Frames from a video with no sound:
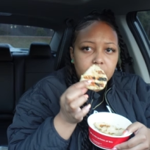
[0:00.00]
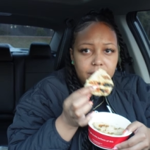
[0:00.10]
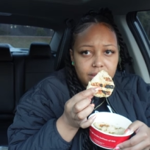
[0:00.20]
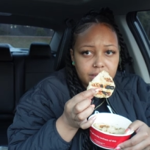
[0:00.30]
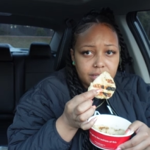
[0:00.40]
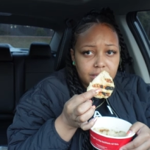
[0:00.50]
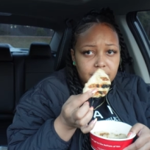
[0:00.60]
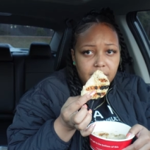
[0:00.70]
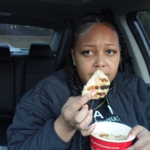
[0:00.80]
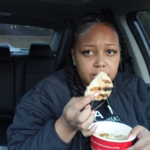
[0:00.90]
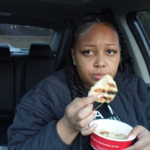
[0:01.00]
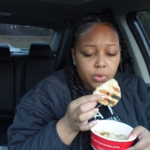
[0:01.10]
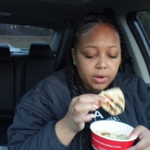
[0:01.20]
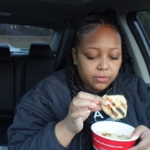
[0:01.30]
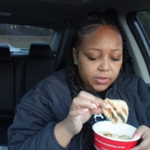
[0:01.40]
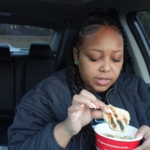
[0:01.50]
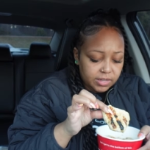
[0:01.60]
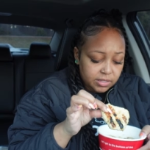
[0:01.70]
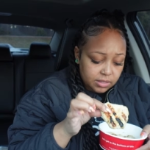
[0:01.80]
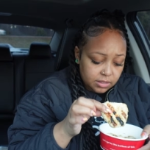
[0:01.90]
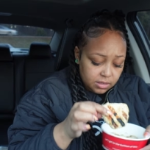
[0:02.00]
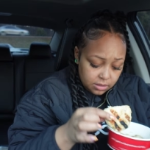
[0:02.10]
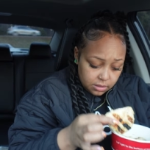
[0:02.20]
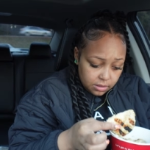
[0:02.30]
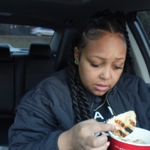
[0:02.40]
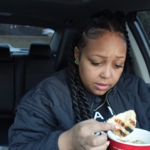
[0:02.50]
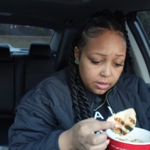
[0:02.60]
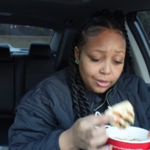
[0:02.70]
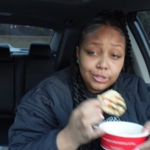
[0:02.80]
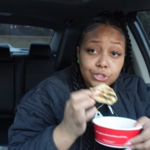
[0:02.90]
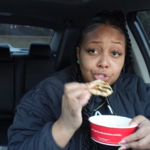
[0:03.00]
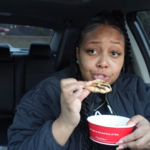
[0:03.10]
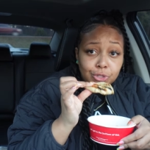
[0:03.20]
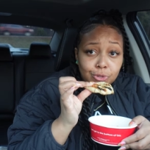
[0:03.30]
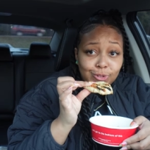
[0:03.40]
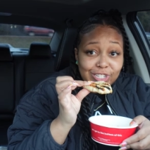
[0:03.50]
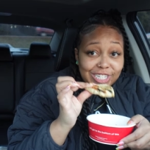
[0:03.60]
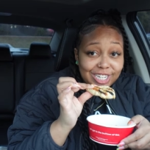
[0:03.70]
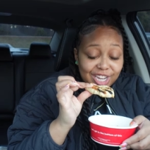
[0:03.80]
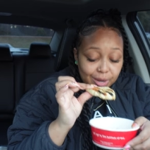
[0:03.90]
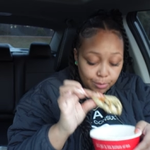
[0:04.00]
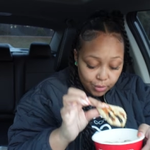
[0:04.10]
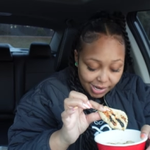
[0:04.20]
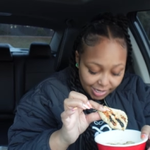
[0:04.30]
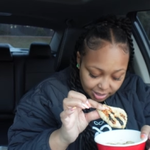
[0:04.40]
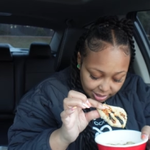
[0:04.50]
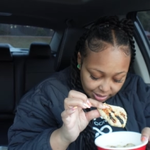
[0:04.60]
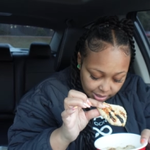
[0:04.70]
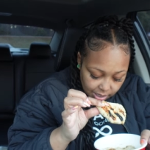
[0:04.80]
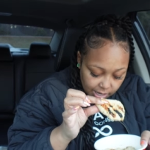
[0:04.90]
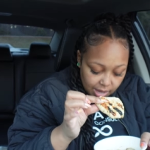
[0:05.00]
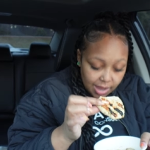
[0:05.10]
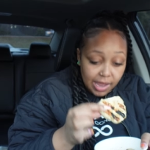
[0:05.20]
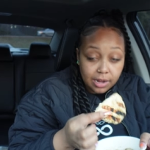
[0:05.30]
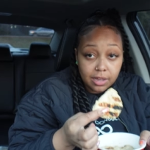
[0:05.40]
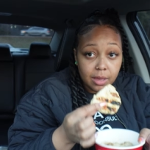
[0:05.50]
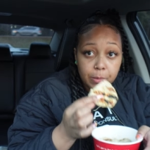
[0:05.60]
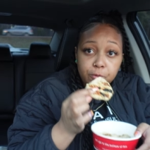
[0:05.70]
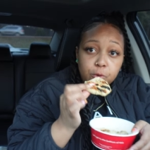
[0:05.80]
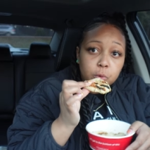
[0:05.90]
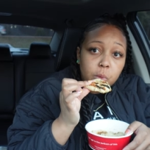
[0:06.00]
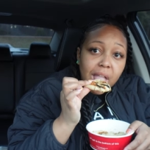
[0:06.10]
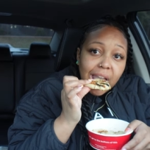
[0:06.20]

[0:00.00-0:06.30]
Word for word: This is today's breakfast. Two chicken breasts and a cup of fruit.